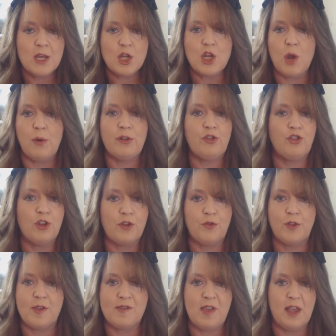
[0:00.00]
So it's just
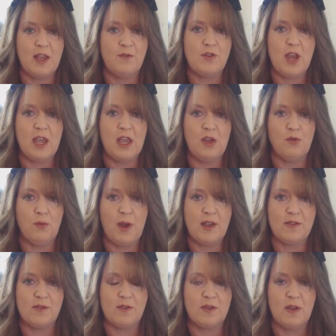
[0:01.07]
for the sake of taking
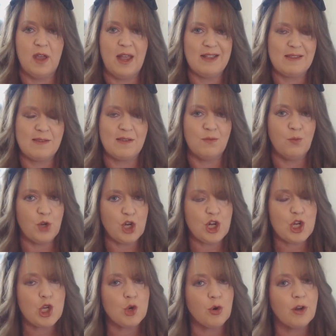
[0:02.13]
risk, which
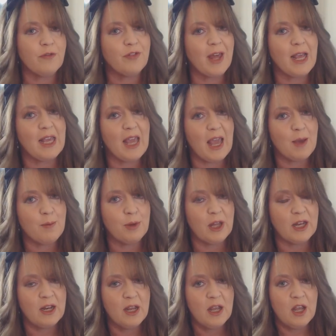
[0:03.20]
is sort of like gambling.